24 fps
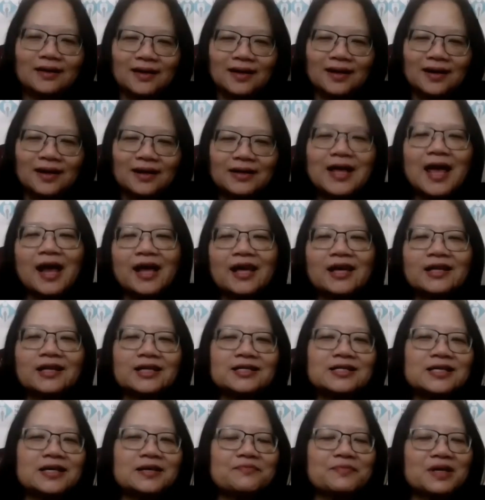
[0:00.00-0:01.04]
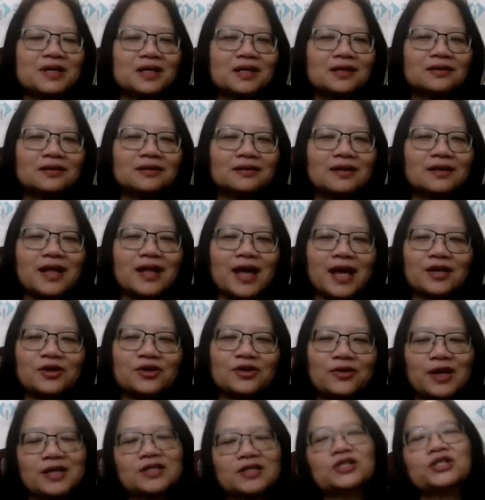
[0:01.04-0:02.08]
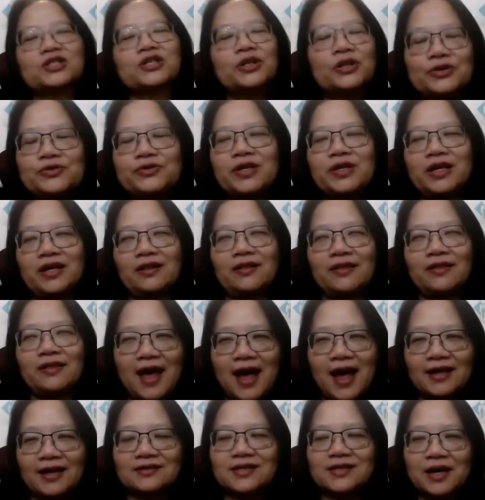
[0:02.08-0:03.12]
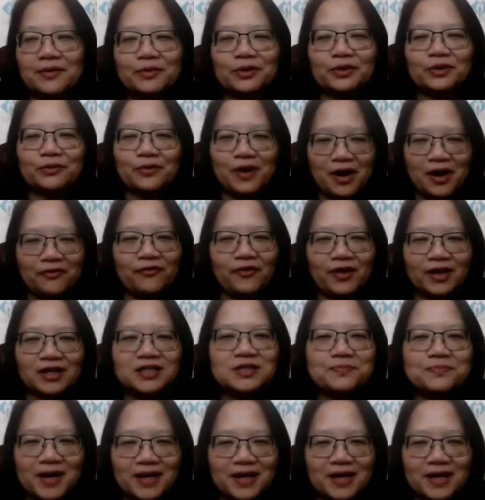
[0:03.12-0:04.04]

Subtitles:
It doesn't mean like you're excluding that demographics,